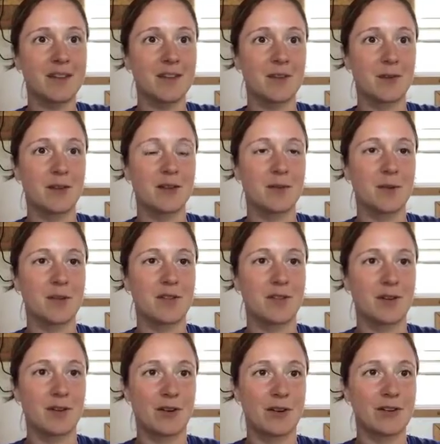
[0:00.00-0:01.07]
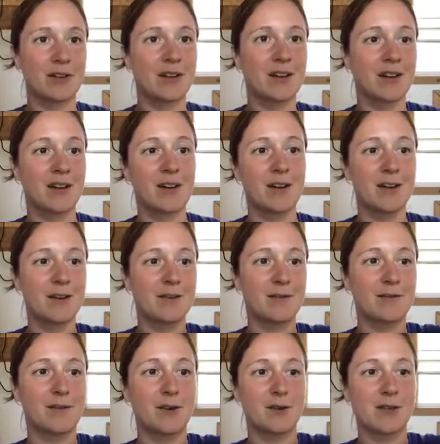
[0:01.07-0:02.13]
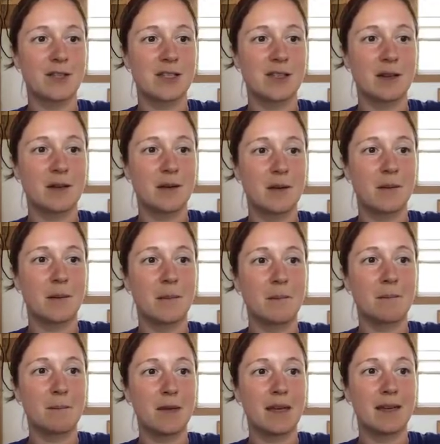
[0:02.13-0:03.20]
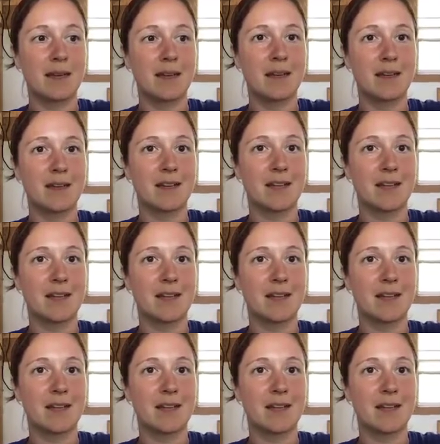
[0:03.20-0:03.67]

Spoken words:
So this was their first meeting.